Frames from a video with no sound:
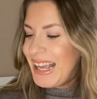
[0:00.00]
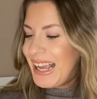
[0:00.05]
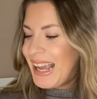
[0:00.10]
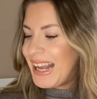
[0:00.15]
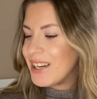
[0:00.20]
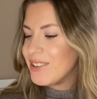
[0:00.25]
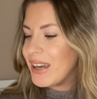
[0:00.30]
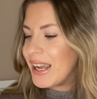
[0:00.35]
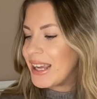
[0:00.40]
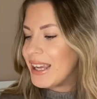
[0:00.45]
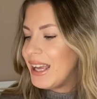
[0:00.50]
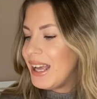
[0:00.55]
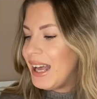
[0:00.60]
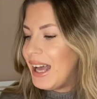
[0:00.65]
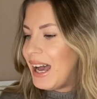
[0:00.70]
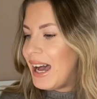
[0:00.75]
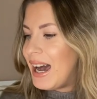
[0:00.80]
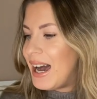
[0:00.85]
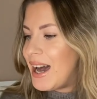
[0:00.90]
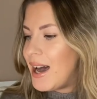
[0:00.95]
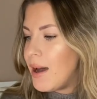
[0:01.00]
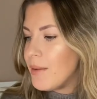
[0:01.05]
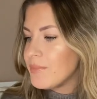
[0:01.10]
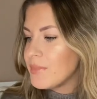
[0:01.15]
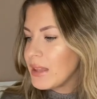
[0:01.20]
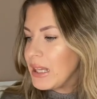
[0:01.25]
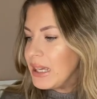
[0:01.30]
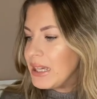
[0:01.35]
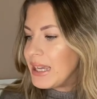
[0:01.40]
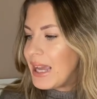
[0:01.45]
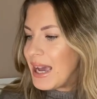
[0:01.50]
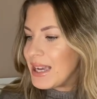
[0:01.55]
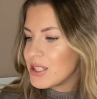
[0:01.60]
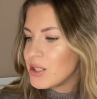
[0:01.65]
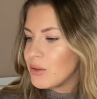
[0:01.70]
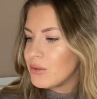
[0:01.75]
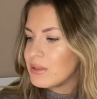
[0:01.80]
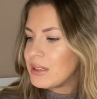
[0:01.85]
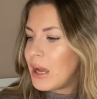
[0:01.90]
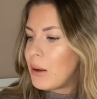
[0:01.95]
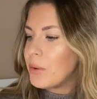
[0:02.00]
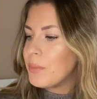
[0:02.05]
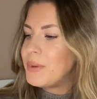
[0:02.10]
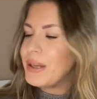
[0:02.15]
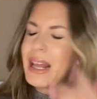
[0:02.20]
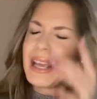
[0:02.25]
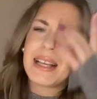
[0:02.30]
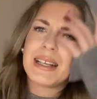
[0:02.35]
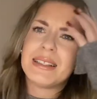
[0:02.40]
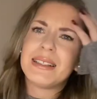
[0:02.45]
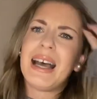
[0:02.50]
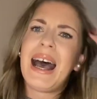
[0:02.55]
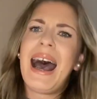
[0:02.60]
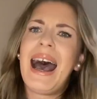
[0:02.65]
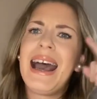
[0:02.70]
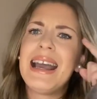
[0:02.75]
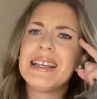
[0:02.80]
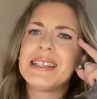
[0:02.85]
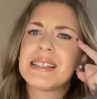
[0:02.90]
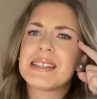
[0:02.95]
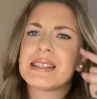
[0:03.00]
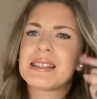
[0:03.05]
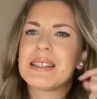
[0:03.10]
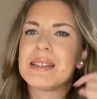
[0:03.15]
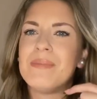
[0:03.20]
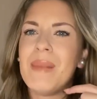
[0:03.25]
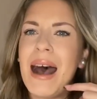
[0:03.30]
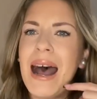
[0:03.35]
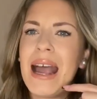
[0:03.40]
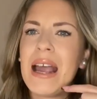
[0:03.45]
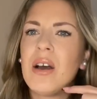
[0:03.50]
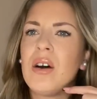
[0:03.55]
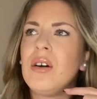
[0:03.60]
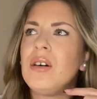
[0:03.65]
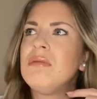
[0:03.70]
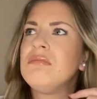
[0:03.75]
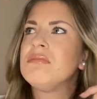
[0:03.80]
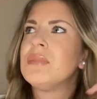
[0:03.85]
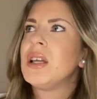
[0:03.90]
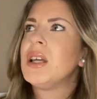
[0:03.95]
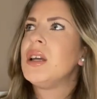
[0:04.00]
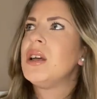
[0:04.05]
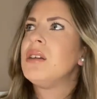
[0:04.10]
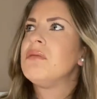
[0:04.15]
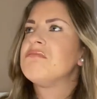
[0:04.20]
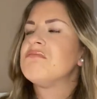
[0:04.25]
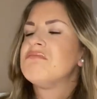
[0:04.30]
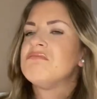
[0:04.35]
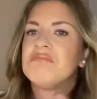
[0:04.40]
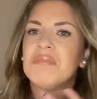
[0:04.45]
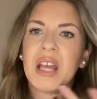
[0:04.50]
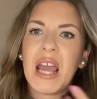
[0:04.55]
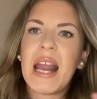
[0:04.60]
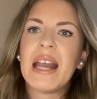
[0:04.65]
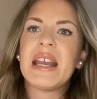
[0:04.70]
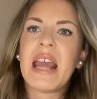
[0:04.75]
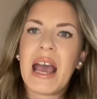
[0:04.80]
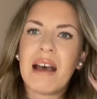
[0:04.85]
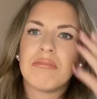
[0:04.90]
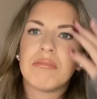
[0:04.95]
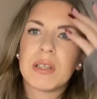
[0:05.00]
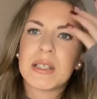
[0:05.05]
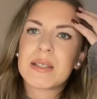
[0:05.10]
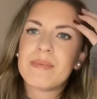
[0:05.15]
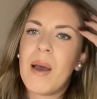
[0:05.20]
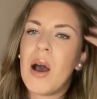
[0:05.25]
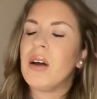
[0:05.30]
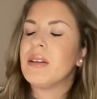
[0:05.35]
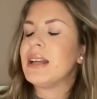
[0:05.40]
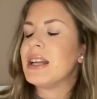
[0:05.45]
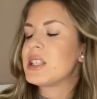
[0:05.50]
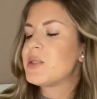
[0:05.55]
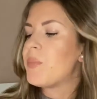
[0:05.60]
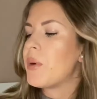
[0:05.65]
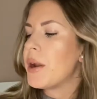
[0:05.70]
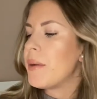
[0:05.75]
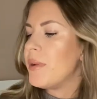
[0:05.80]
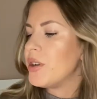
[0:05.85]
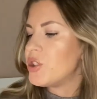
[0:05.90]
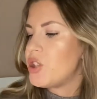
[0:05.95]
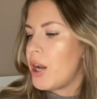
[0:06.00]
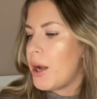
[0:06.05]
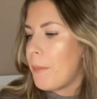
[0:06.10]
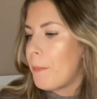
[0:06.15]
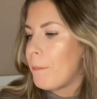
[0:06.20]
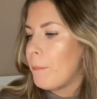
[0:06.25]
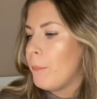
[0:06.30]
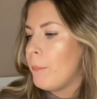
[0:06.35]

anyway, um, yeah, so that would be like the eyes, smile, and yeah, the smell. That's pretty much it.